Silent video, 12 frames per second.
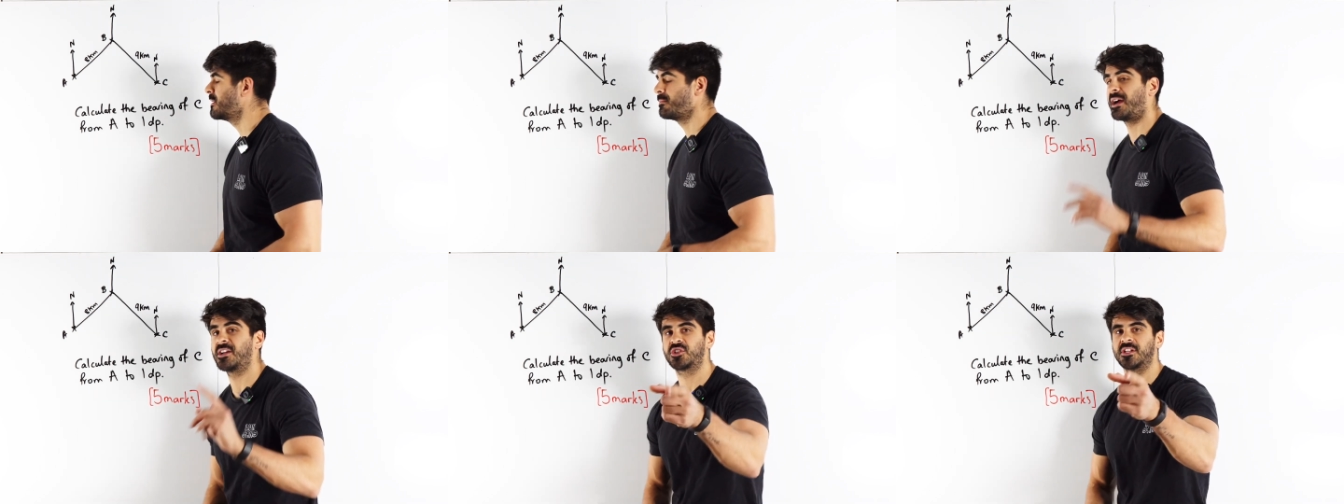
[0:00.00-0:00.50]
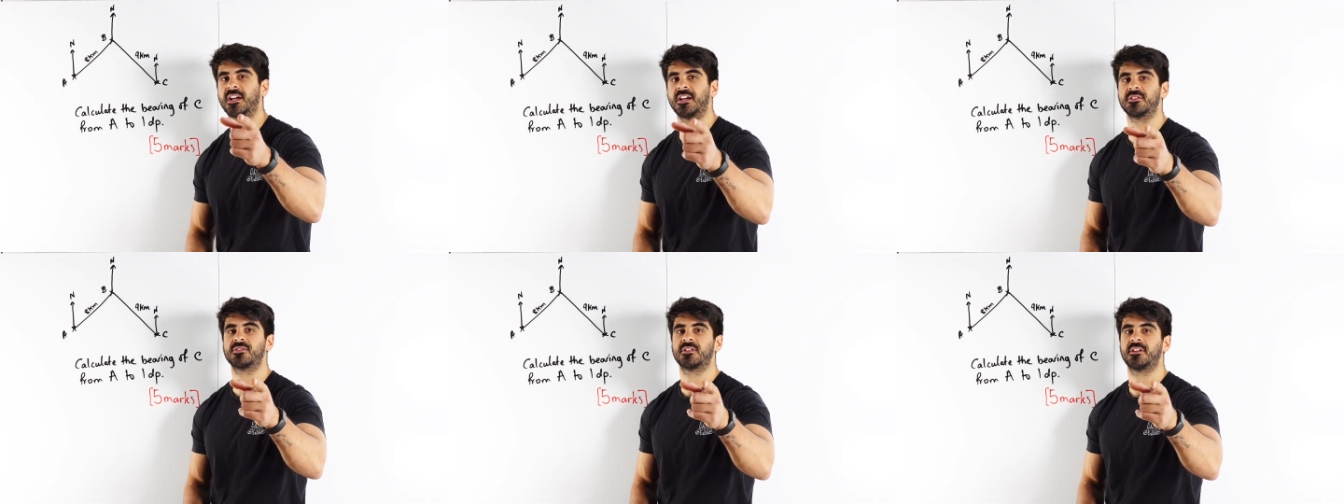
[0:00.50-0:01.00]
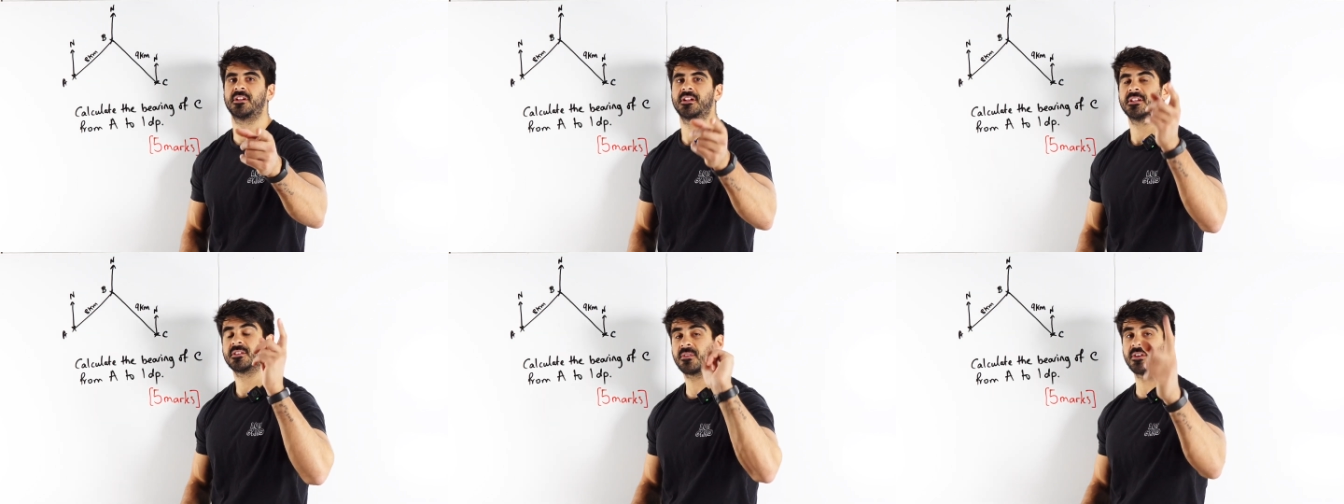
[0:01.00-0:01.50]
but actually guys,
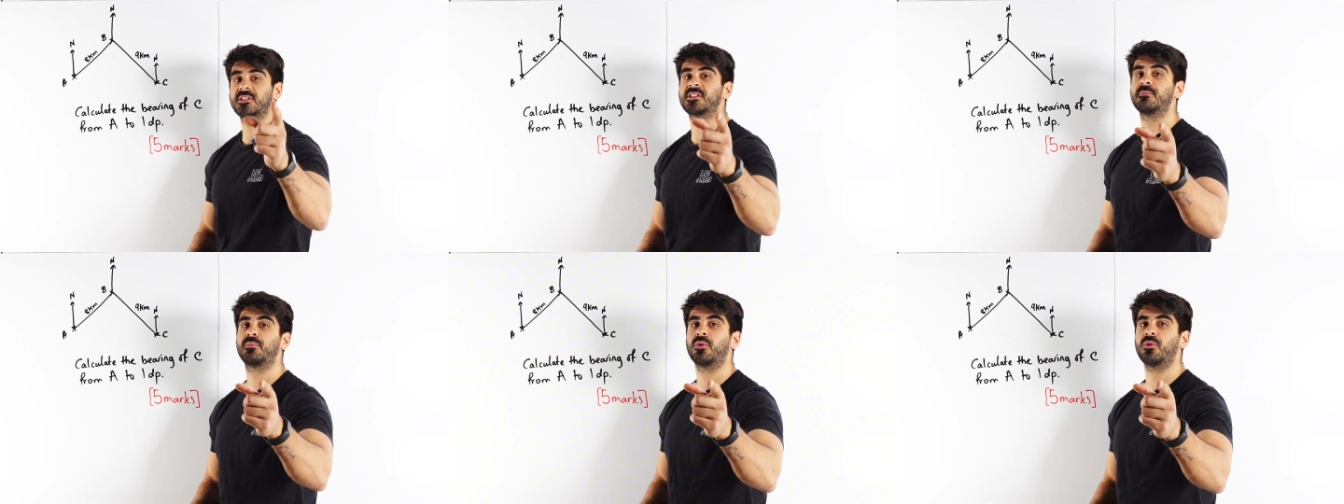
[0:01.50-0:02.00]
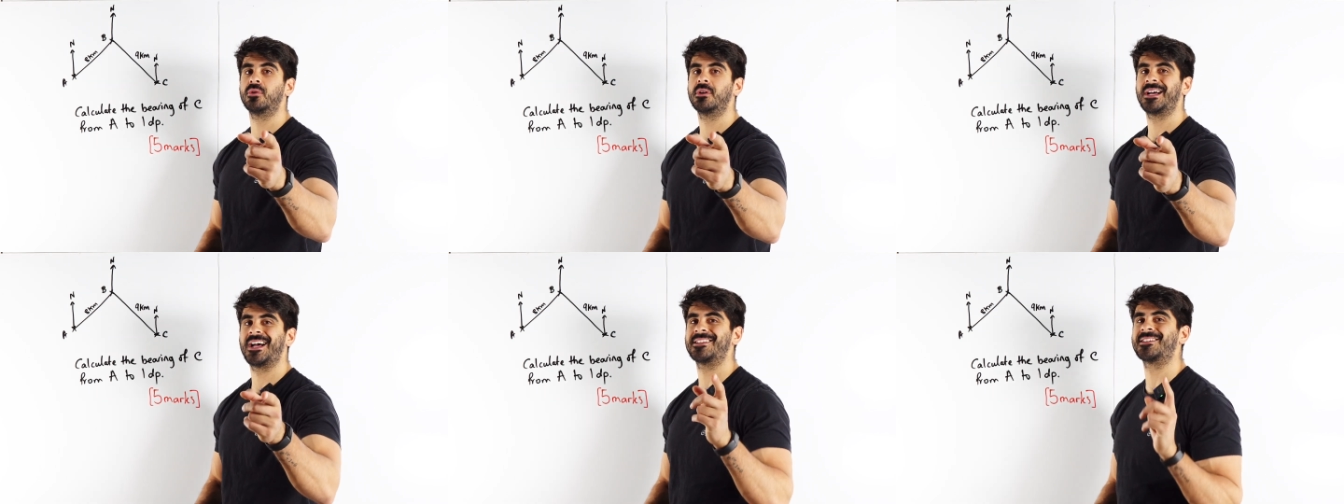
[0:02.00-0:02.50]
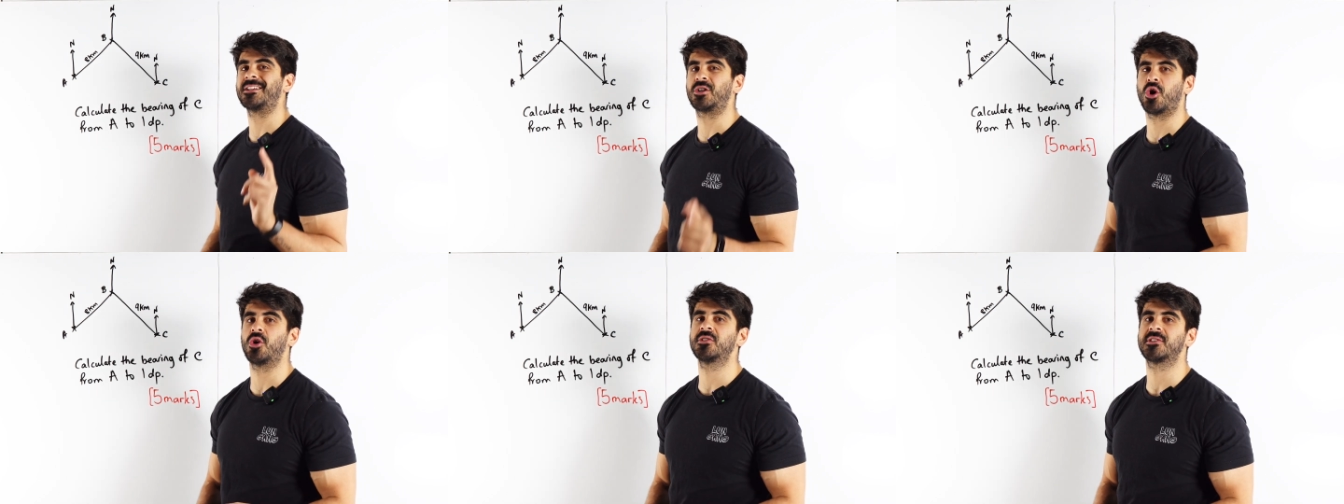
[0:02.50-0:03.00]
it's very simple as a
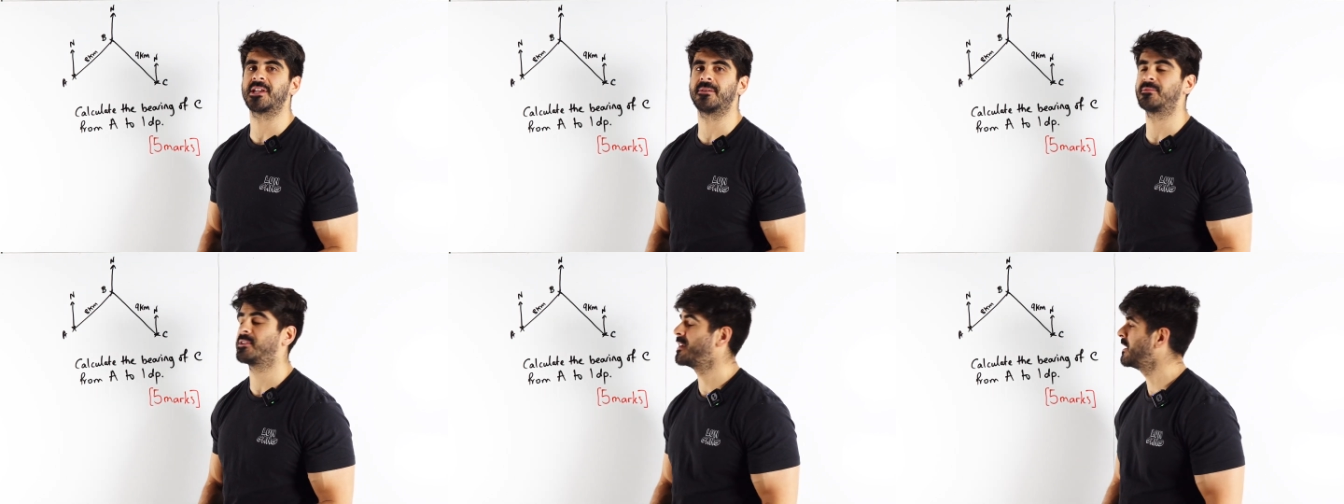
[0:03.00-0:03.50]
concept,